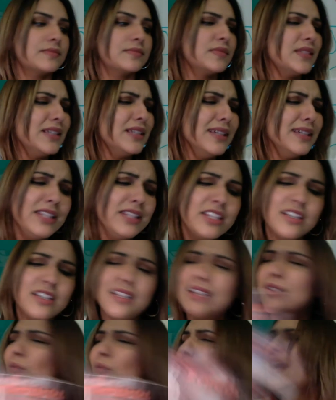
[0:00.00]
And you're
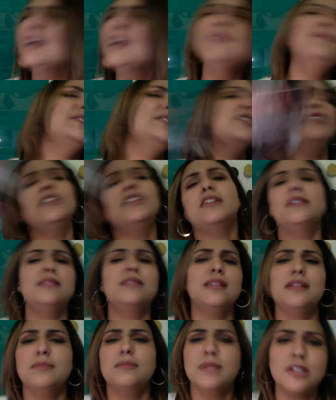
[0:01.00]
like, why, Miss G, are you
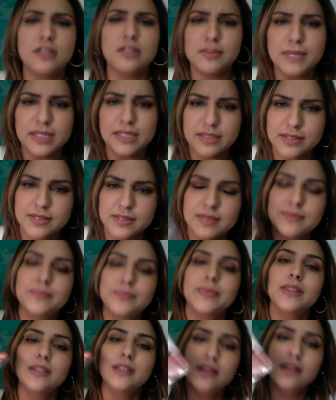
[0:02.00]
telling me all about this?
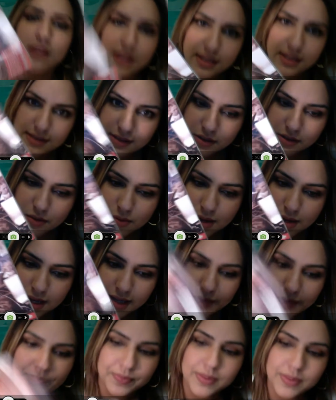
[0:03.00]
I'll tell you why.
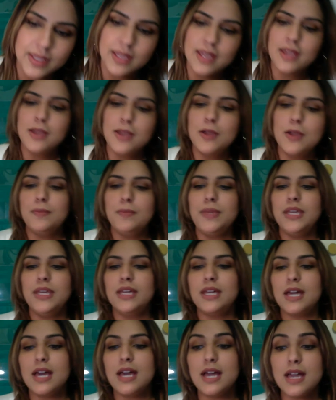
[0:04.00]

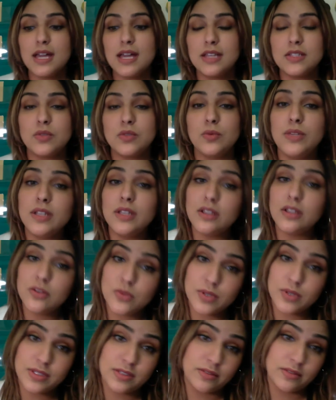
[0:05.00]
Because we are
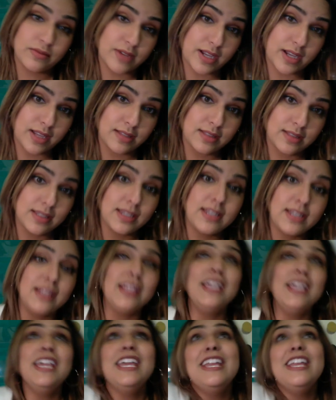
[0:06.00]
going to write an
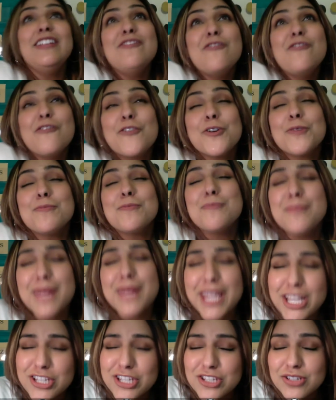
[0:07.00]

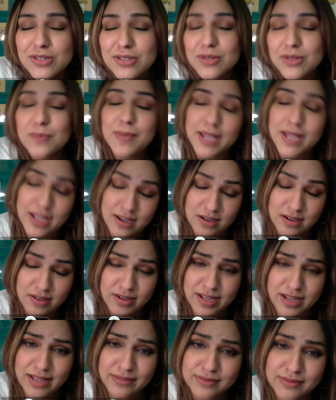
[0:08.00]
informational
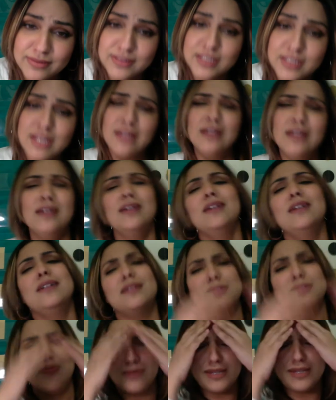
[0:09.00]
paragraph.
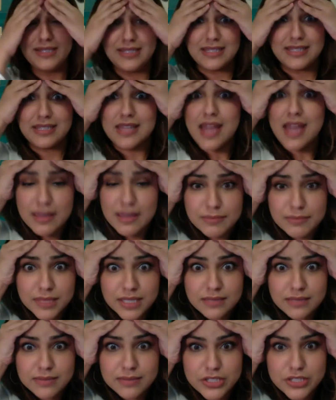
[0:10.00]
What does that
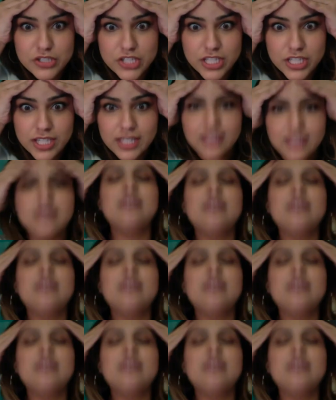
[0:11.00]
mean, Miss G?